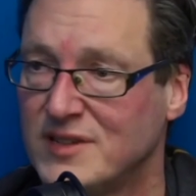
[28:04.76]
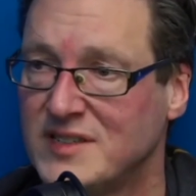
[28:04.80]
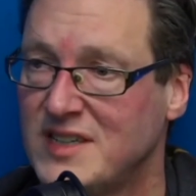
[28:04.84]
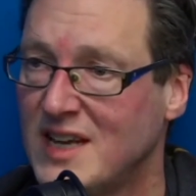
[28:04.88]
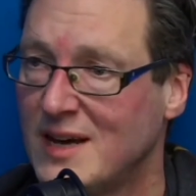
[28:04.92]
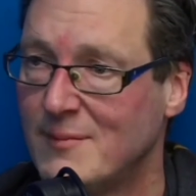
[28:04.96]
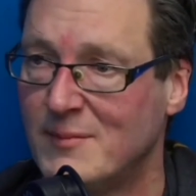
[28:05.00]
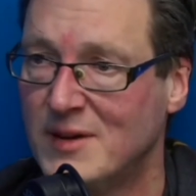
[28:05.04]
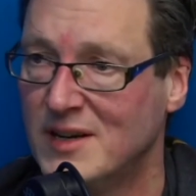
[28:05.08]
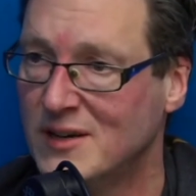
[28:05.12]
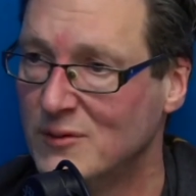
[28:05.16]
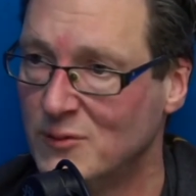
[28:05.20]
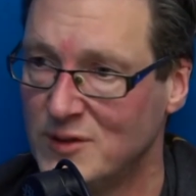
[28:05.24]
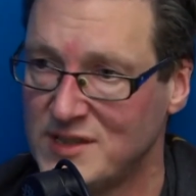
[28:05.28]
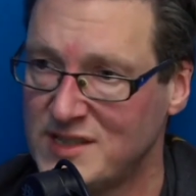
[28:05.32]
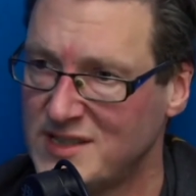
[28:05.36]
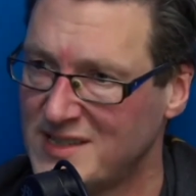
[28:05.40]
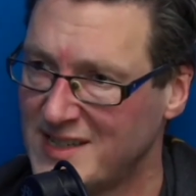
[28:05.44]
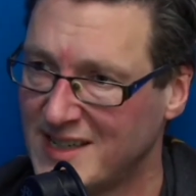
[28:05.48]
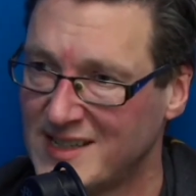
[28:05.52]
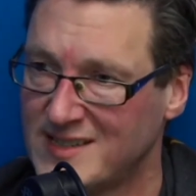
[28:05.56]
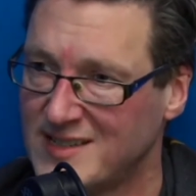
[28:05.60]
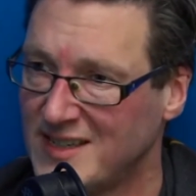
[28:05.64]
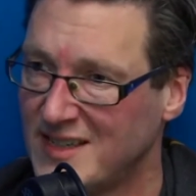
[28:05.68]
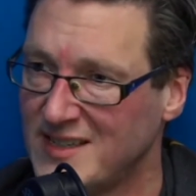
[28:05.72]
demo was
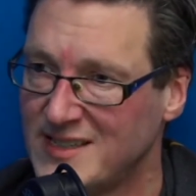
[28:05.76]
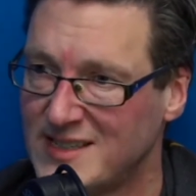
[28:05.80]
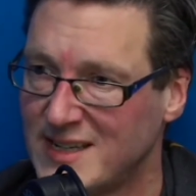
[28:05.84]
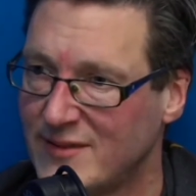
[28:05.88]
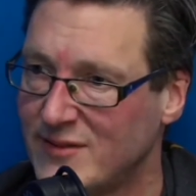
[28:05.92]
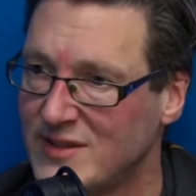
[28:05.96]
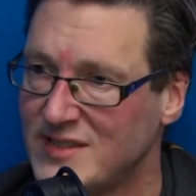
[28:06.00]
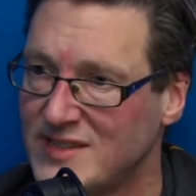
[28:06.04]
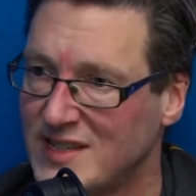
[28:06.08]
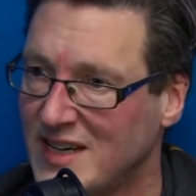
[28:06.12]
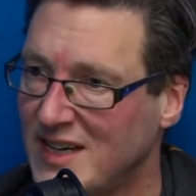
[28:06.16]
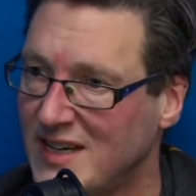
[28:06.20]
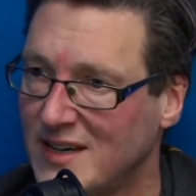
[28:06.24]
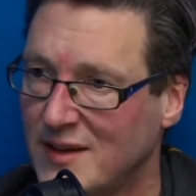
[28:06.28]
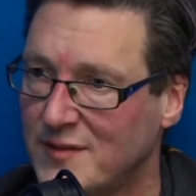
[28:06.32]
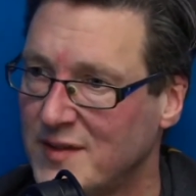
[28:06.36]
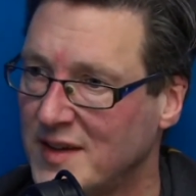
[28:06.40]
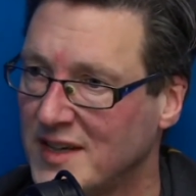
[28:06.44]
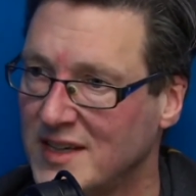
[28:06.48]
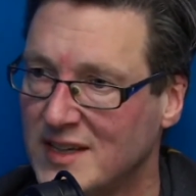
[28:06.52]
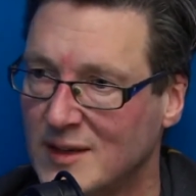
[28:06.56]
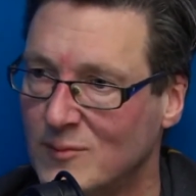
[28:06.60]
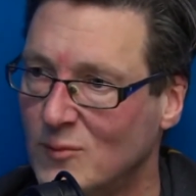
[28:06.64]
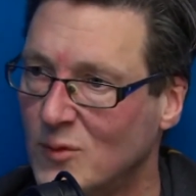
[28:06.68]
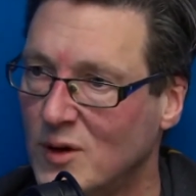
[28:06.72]
16, 17, I
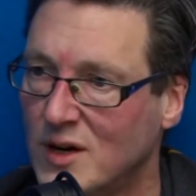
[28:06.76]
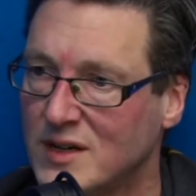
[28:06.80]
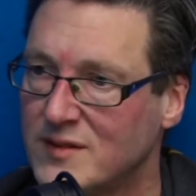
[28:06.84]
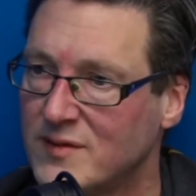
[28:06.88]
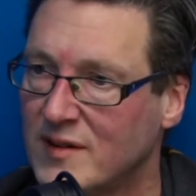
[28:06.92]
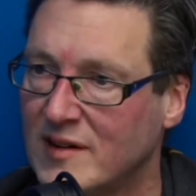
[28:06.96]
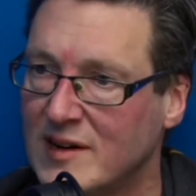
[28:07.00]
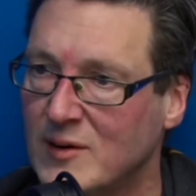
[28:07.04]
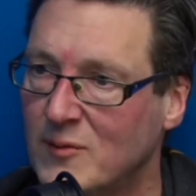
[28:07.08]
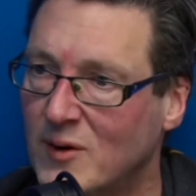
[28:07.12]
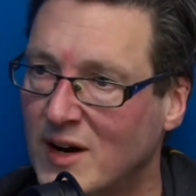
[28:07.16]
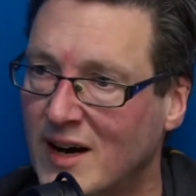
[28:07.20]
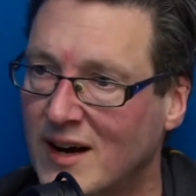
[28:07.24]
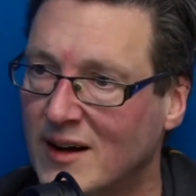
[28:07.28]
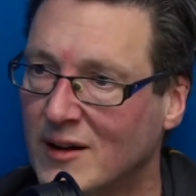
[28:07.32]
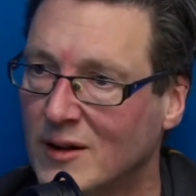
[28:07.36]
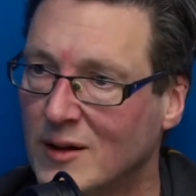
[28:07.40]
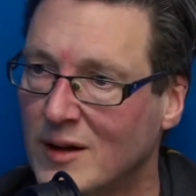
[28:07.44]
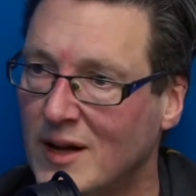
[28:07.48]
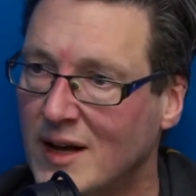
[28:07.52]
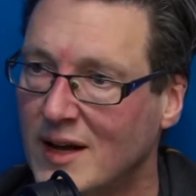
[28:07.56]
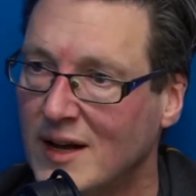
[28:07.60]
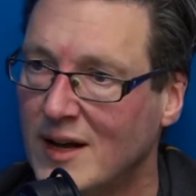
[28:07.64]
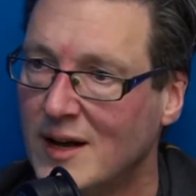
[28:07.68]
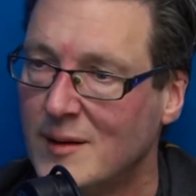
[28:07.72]
think, and worked very
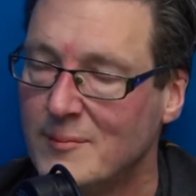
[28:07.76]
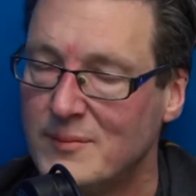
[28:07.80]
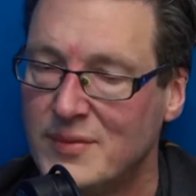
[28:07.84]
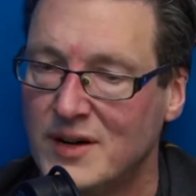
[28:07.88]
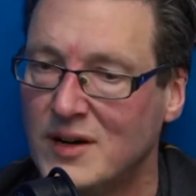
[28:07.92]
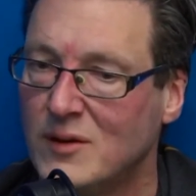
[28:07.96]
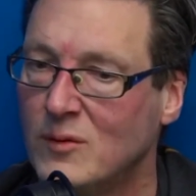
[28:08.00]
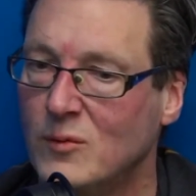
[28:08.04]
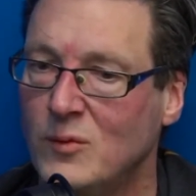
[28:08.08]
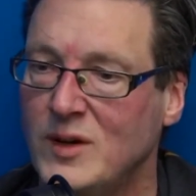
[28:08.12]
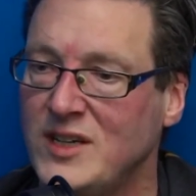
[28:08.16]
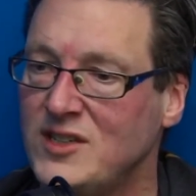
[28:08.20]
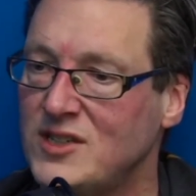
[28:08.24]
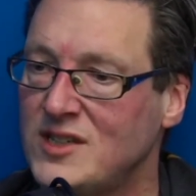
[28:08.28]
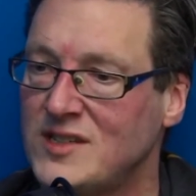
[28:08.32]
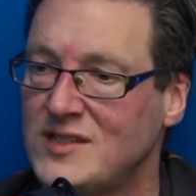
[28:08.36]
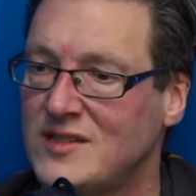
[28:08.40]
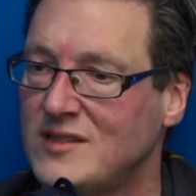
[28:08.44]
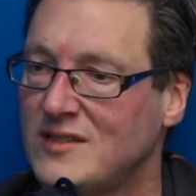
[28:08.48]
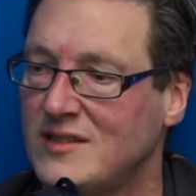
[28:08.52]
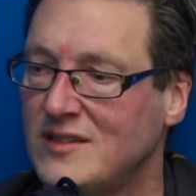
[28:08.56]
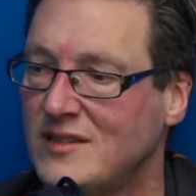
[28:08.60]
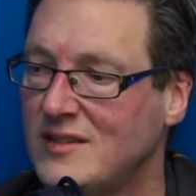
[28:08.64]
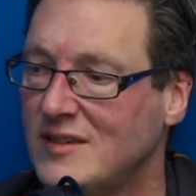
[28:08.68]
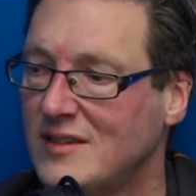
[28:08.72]
well. But we just,
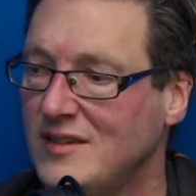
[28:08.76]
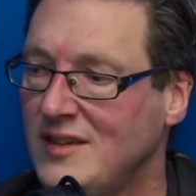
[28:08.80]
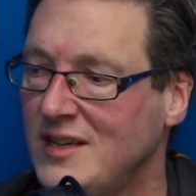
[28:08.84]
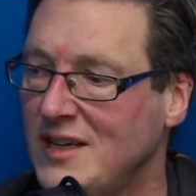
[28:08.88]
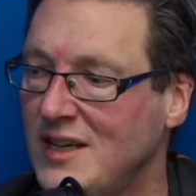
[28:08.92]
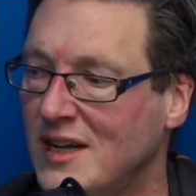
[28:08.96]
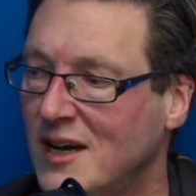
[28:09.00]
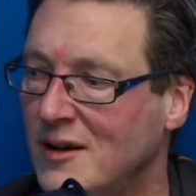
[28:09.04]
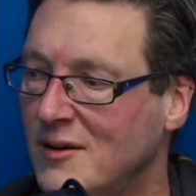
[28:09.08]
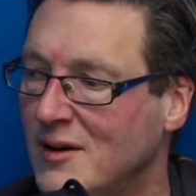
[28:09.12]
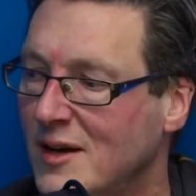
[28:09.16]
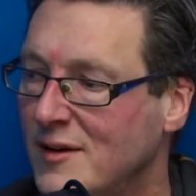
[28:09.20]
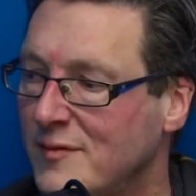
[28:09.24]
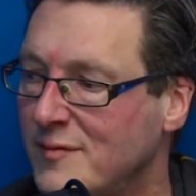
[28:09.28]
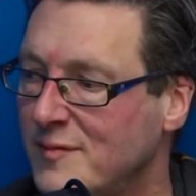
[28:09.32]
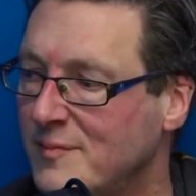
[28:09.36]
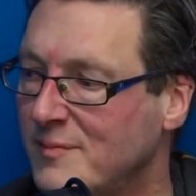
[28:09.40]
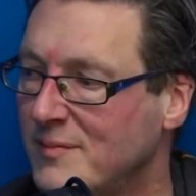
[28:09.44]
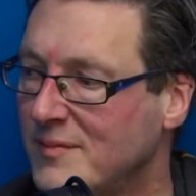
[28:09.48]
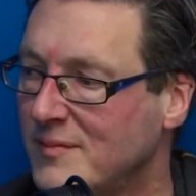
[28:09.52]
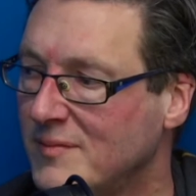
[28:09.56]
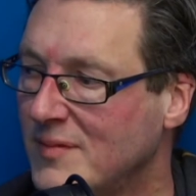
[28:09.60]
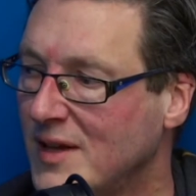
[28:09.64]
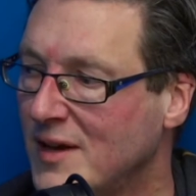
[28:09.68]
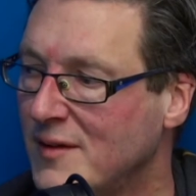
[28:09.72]
if
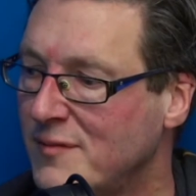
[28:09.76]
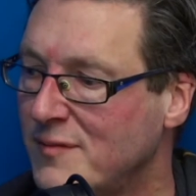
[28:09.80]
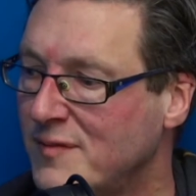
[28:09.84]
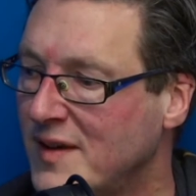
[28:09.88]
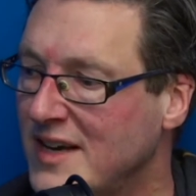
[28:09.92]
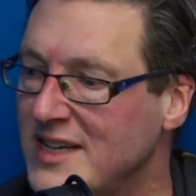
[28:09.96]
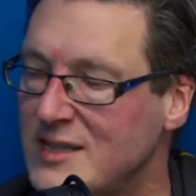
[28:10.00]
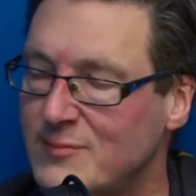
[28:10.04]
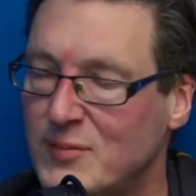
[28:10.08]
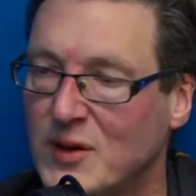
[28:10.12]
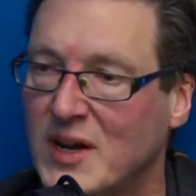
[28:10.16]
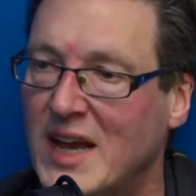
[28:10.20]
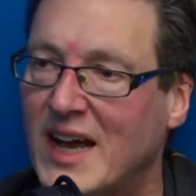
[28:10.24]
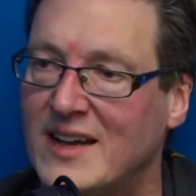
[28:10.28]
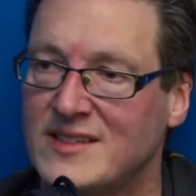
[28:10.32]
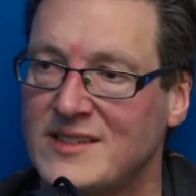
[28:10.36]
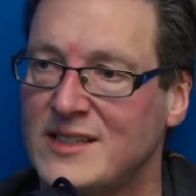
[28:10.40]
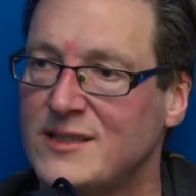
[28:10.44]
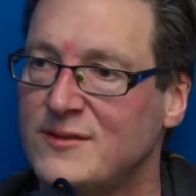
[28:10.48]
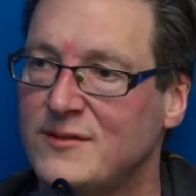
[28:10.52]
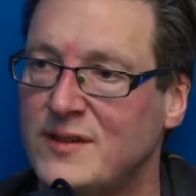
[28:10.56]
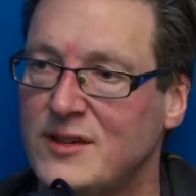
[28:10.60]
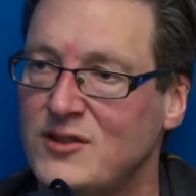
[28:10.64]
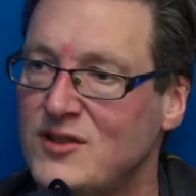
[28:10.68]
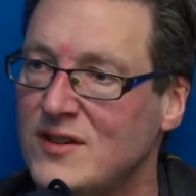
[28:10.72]
Facebook has
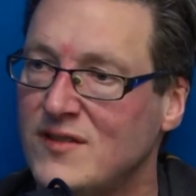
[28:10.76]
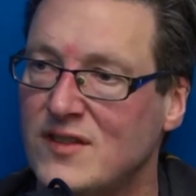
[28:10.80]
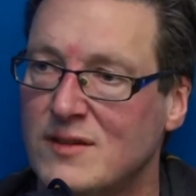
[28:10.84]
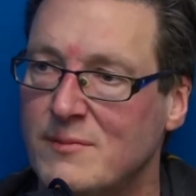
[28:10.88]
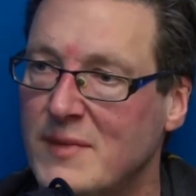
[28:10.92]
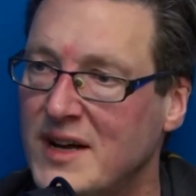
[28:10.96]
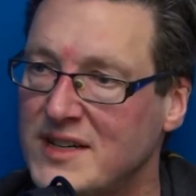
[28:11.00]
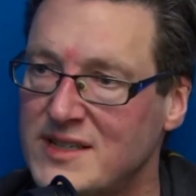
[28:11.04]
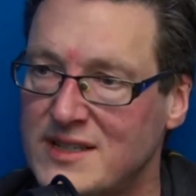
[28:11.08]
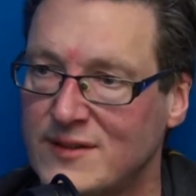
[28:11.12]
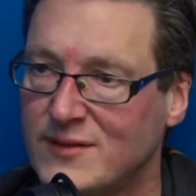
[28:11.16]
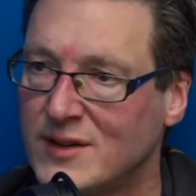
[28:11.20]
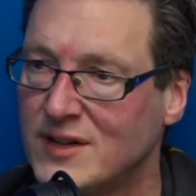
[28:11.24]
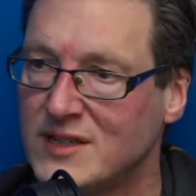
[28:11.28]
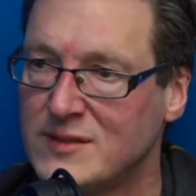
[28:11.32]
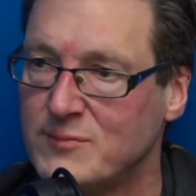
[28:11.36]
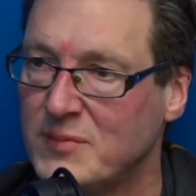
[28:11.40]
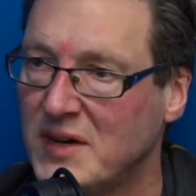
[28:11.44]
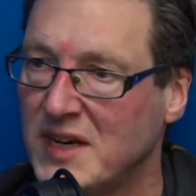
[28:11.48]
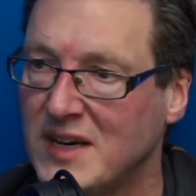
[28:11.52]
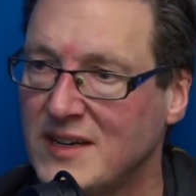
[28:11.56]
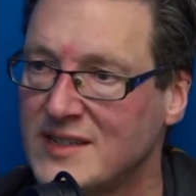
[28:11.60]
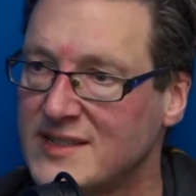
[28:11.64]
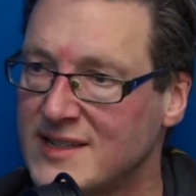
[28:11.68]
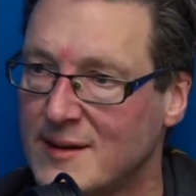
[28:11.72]
this vision of the metaverse
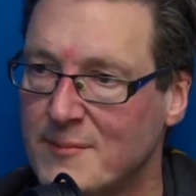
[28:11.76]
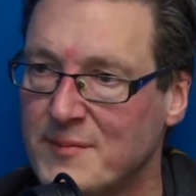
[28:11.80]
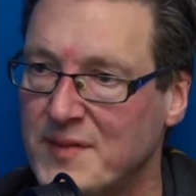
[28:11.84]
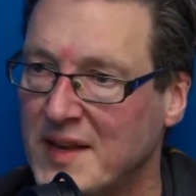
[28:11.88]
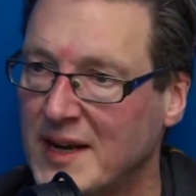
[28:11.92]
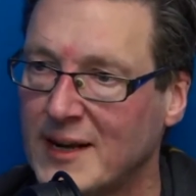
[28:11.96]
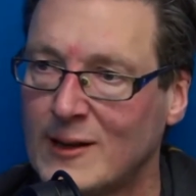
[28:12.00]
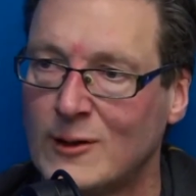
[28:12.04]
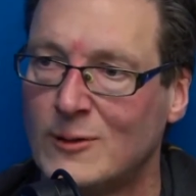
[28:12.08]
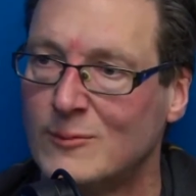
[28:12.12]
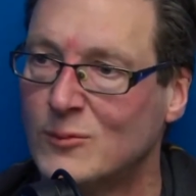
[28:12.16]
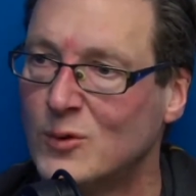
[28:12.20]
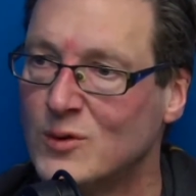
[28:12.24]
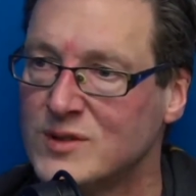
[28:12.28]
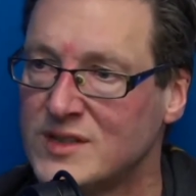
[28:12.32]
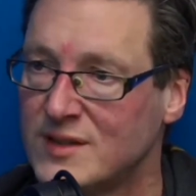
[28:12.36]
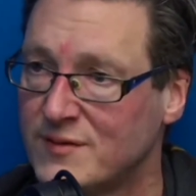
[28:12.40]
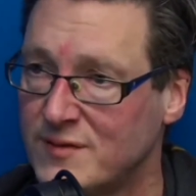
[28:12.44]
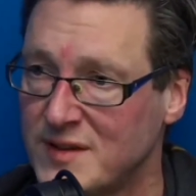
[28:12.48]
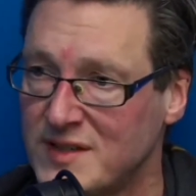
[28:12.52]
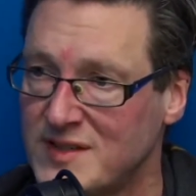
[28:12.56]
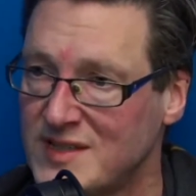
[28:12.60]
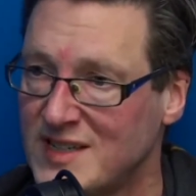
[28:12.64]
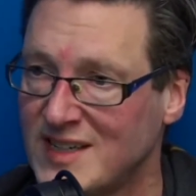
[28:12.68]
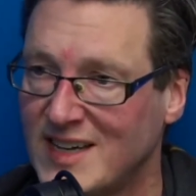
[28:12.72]
being something a lot more
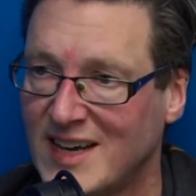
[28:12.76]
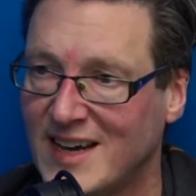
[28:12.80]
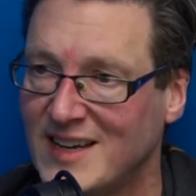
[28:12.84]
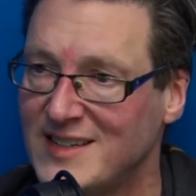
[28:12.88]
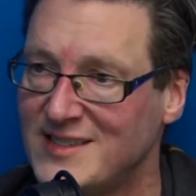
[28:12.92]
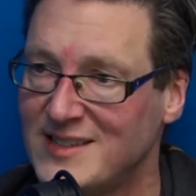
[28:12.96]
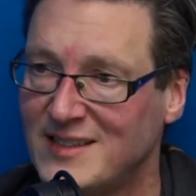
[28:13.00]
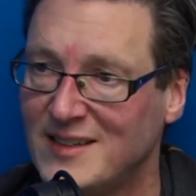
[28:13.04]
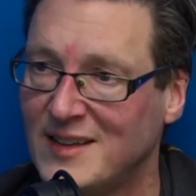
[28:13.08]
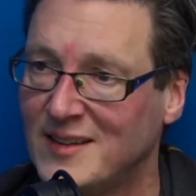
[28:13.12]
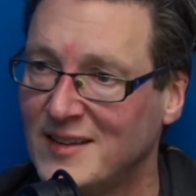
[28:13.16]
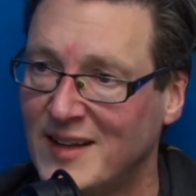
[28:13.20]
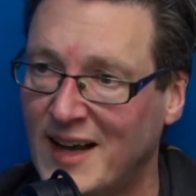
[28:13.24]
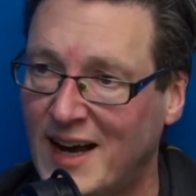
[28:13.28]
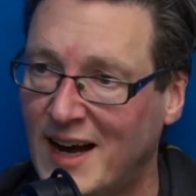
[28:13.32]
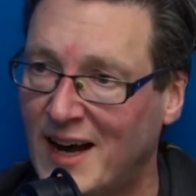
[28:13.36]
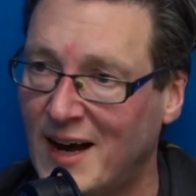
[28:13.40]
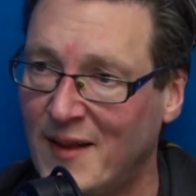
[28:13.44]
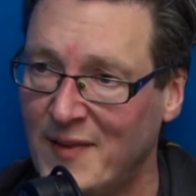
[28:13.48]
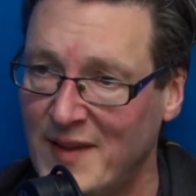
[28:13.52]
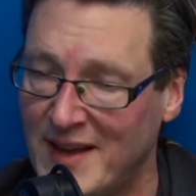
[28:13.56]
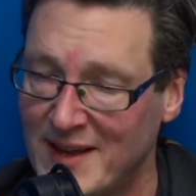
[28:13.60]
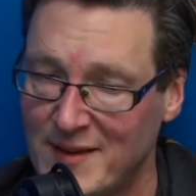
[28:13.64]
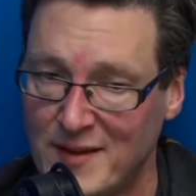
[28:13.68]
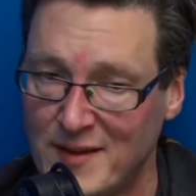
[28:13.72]
sophisticated than that, and